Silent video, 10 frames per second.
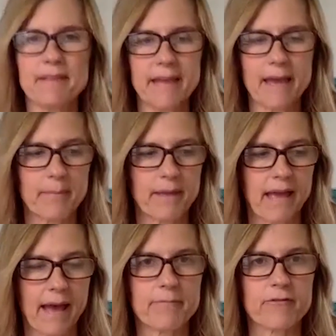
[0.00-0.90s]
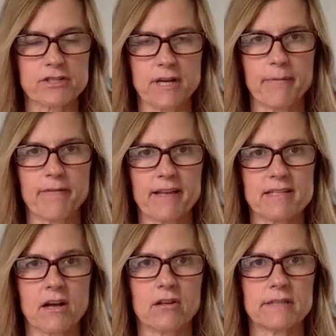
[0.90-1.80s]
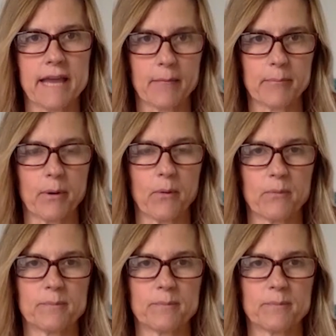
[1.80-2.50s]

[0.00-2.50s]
the app for Shopify is called Yatpo.